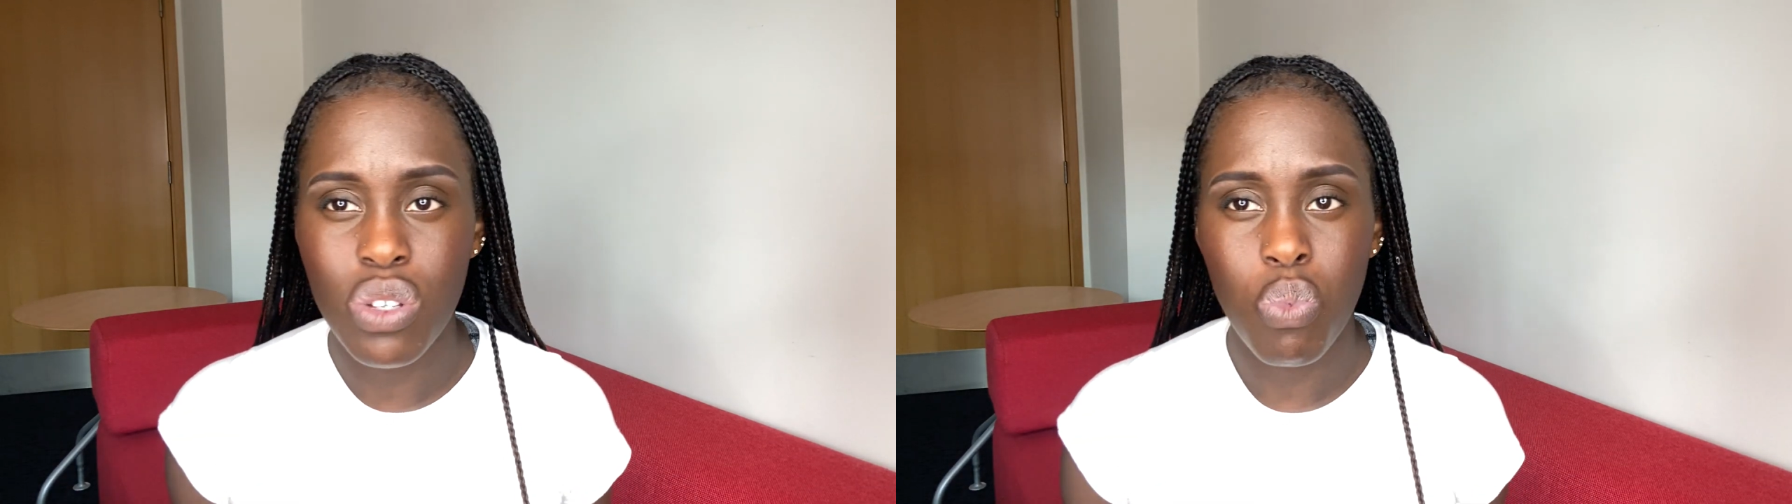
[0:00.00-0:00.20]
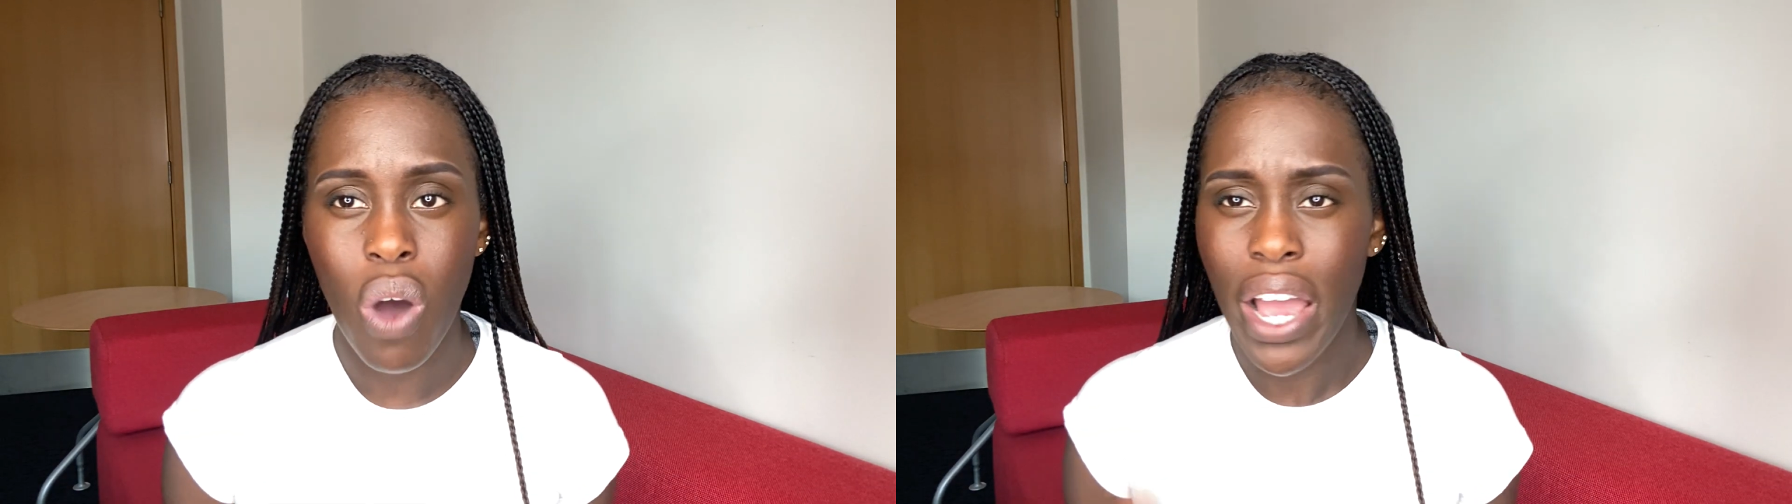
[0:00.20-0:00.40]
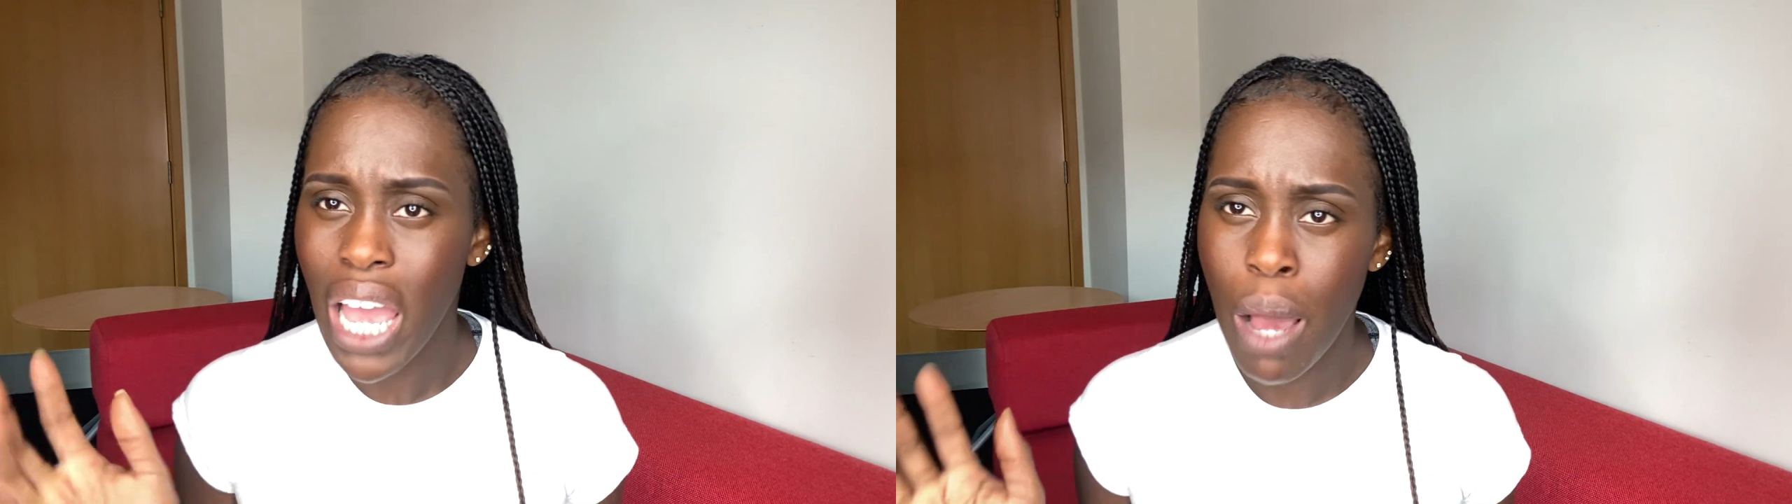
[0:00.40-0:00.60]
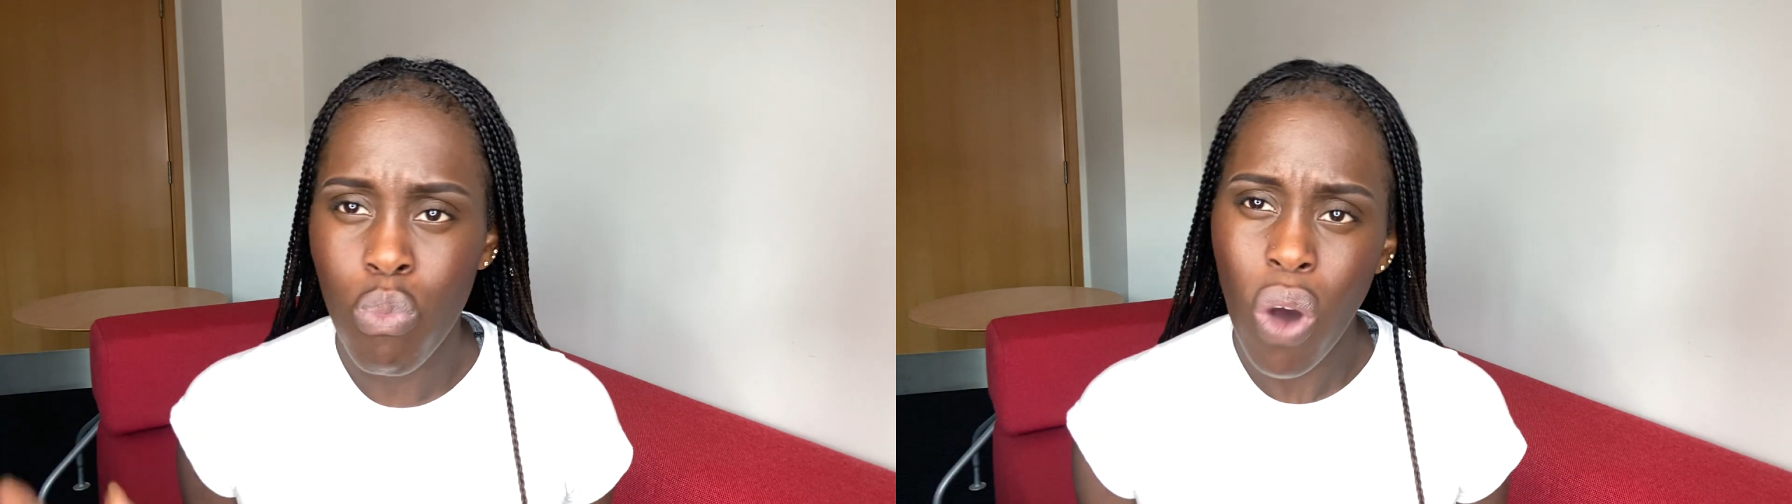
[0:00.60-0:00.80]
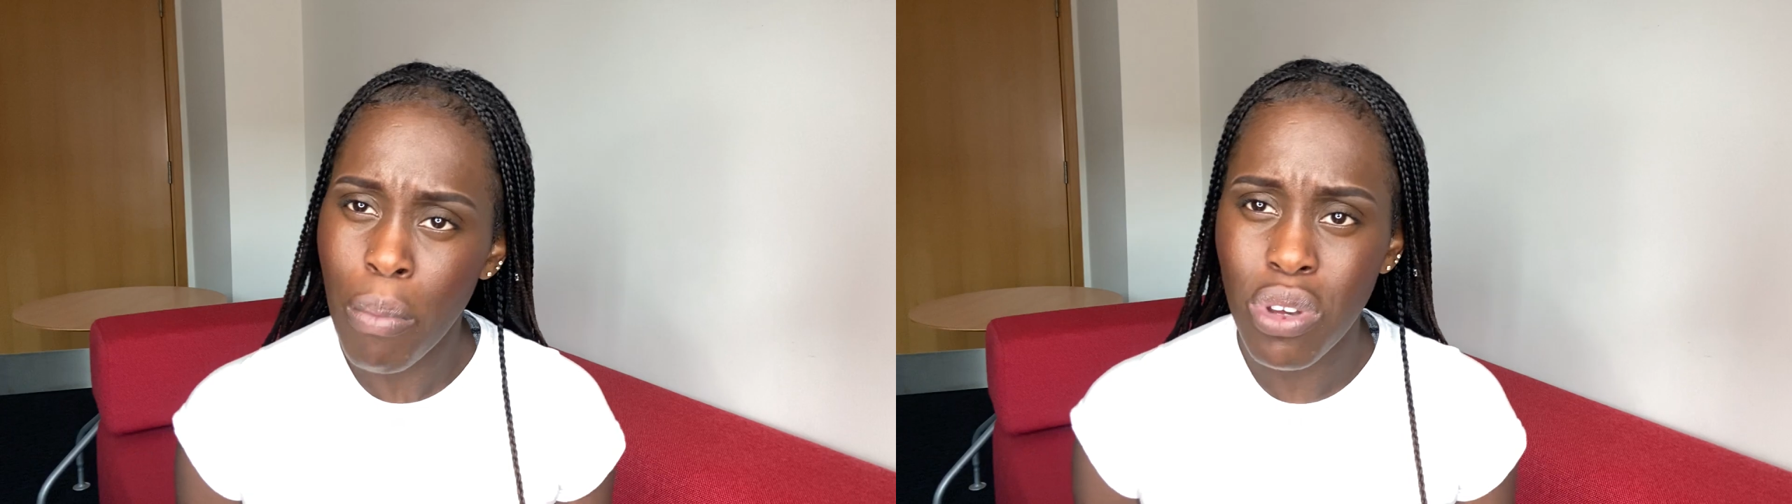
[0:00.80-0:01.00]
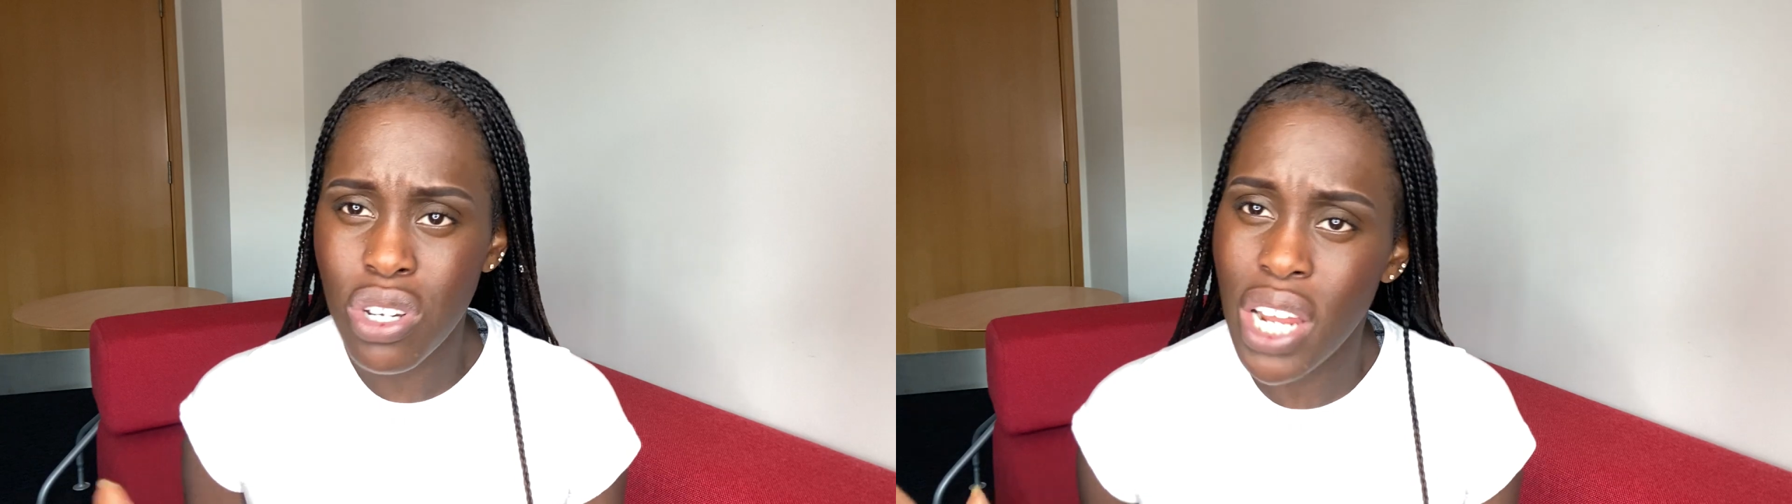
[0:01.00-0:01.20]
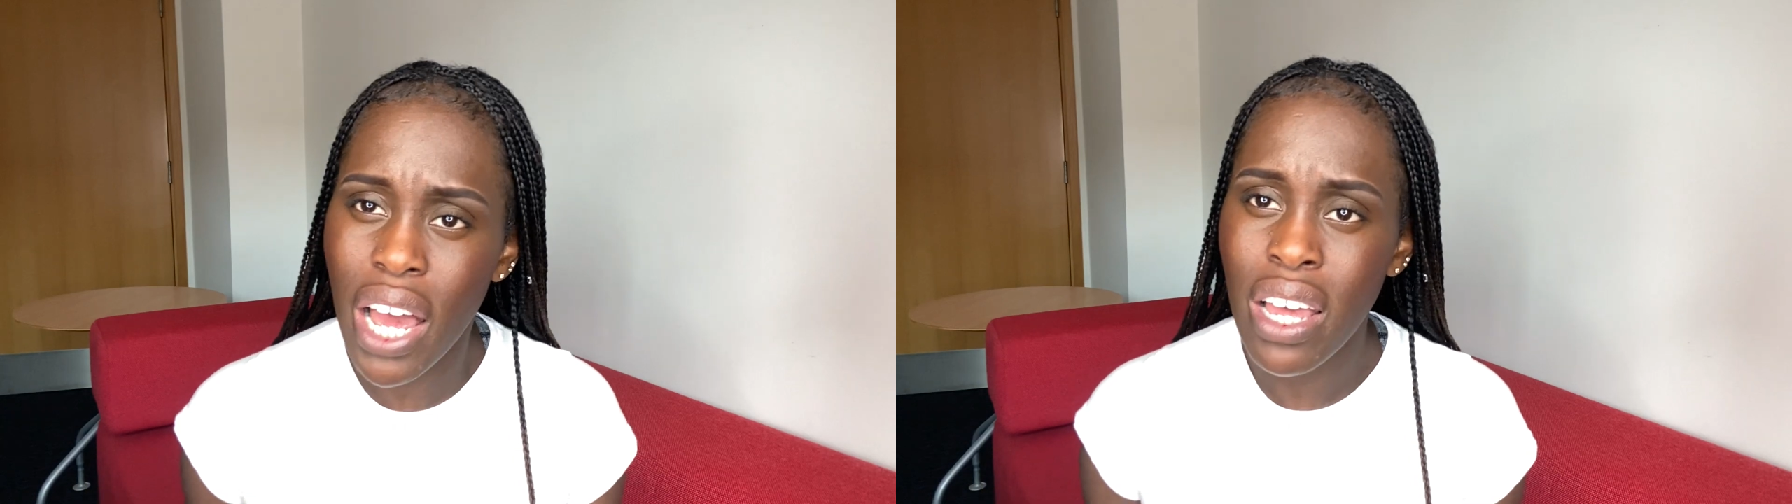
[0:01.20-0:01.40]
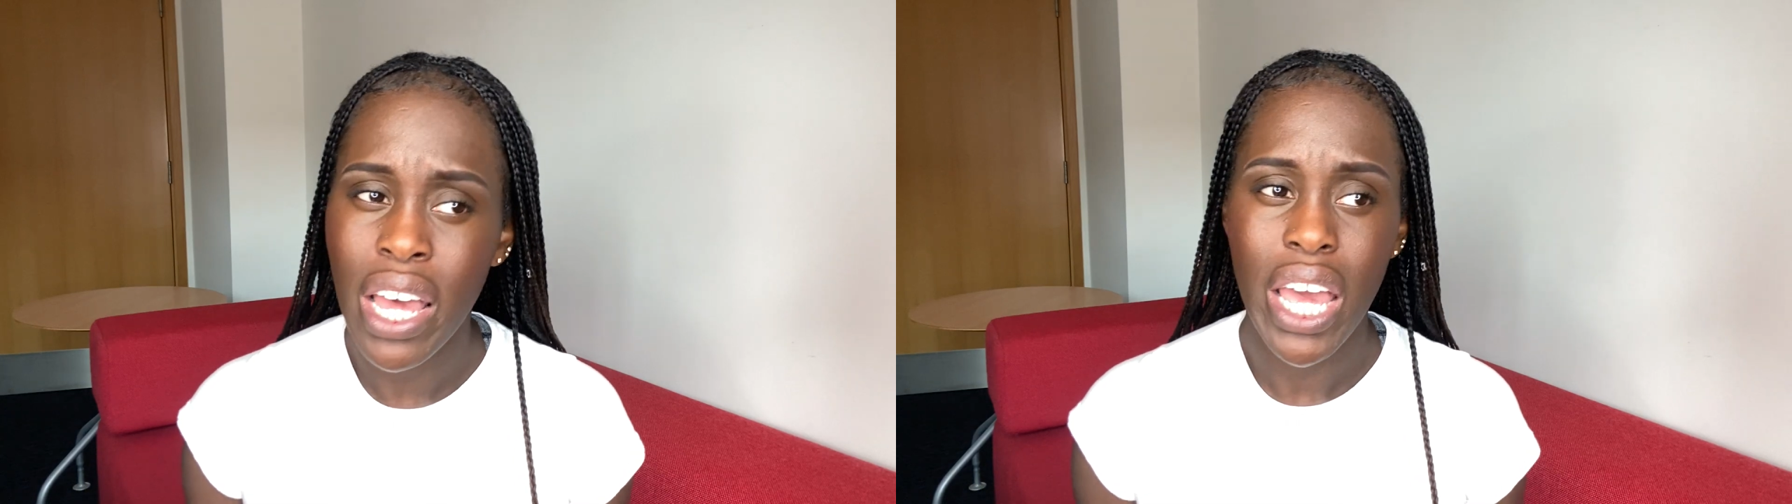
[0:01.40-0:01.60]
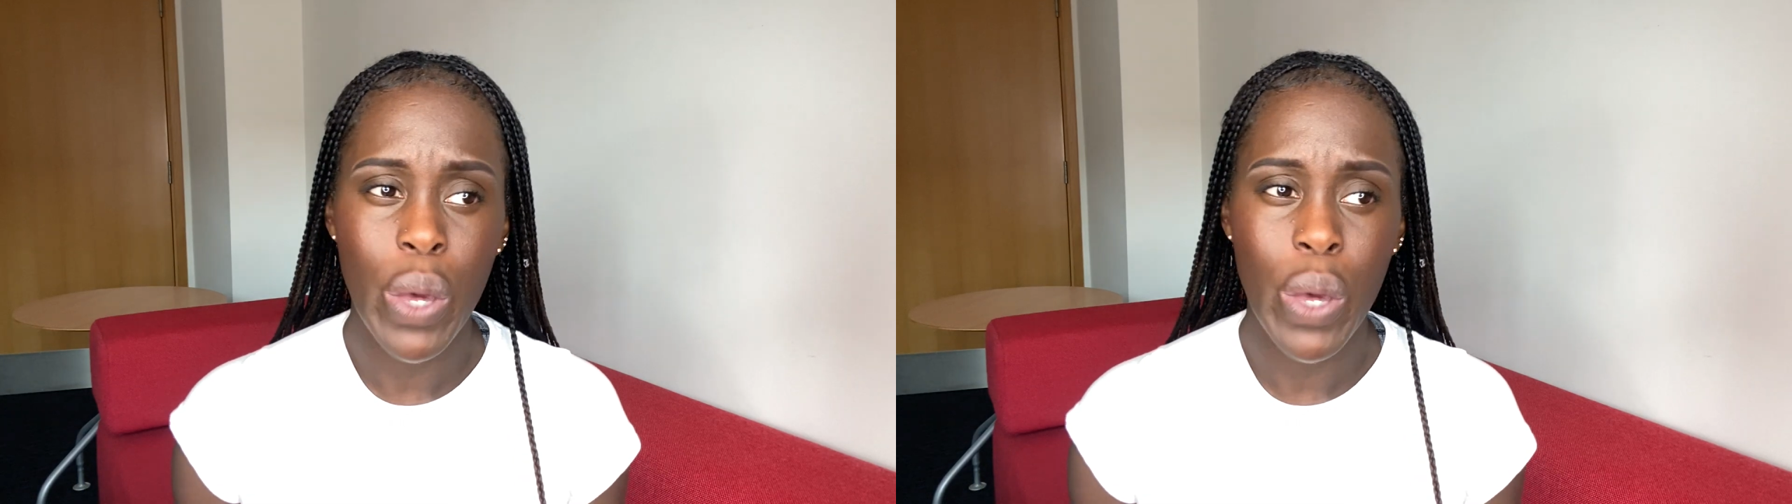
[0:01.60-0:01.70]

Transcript: or what I am, what I'm good at.